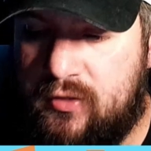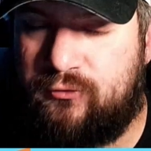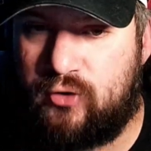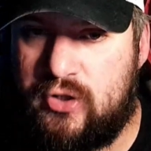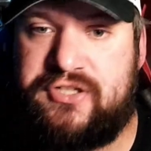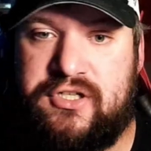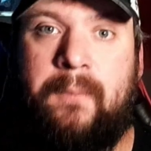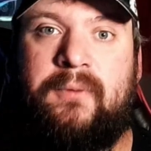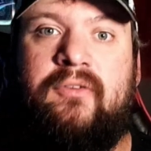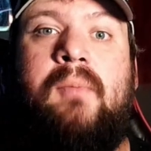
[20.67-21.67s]
first
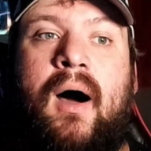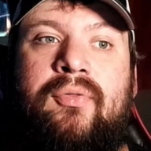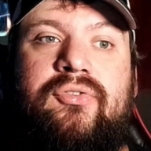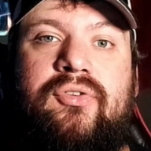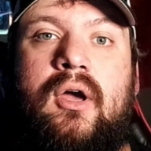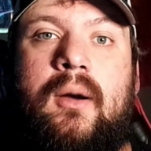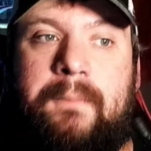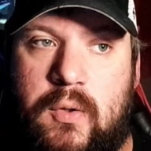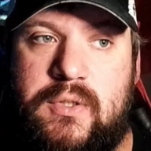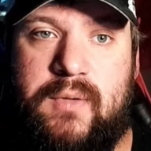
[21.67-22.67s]
couple of months
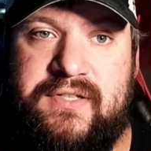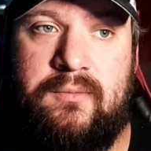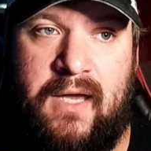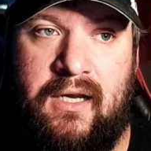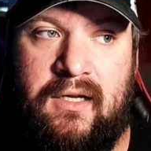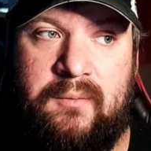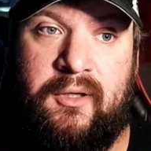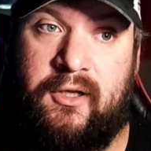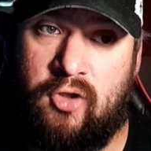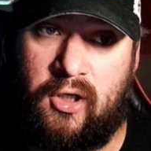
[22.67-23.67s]
post-WrestleMania to be
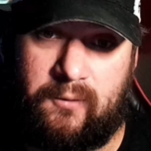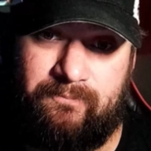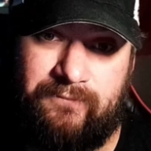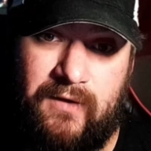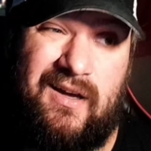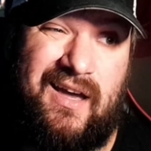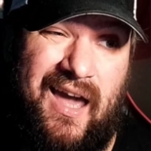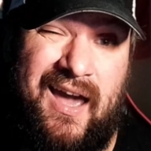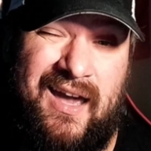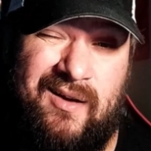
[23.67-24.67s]
like, look,
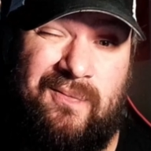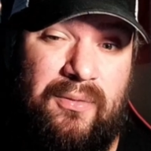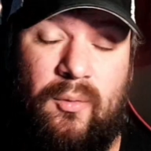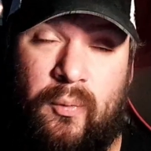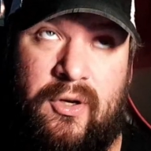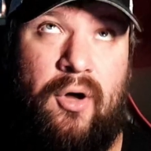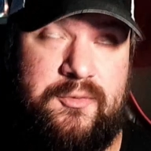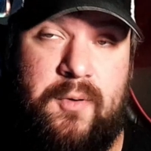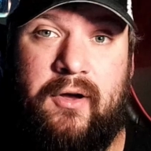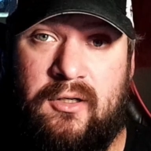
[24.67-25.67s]
A, we know there's
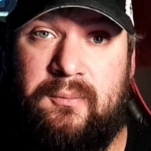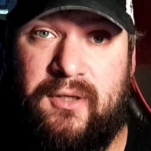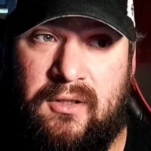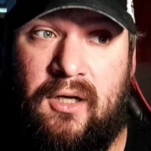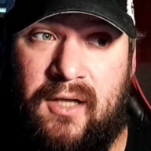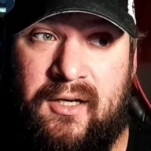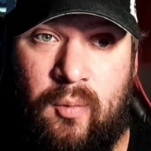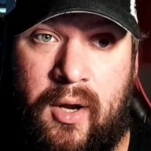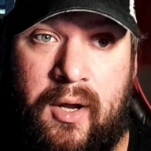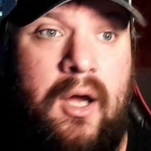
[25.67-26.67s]
probably going to be a lull
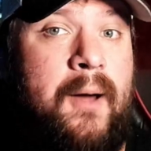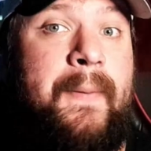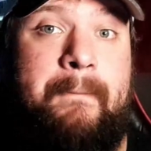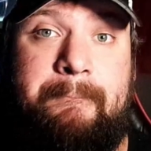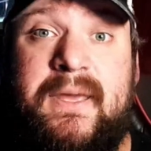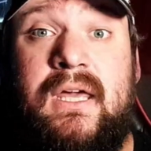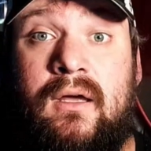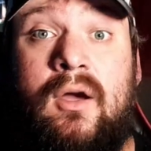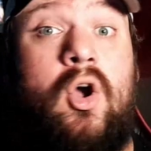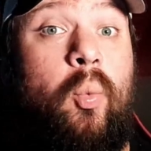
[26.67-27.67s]
anyway, but
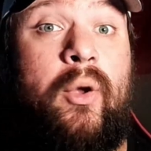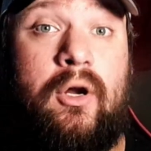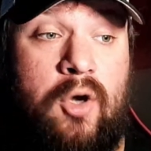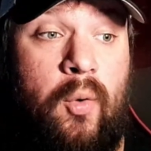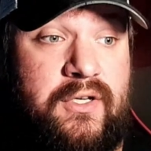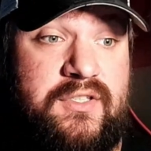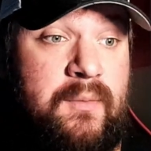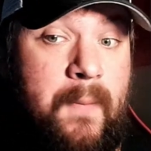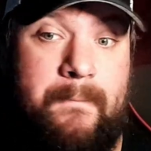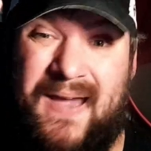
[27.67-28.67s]
B, we are going to some
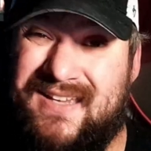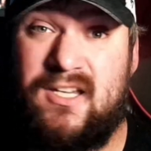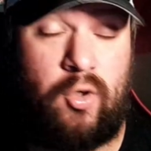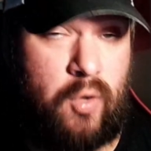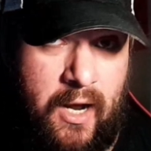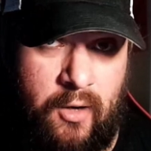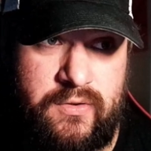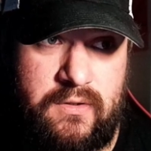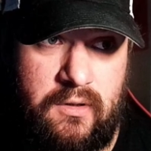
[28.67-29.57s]
amazing crowds.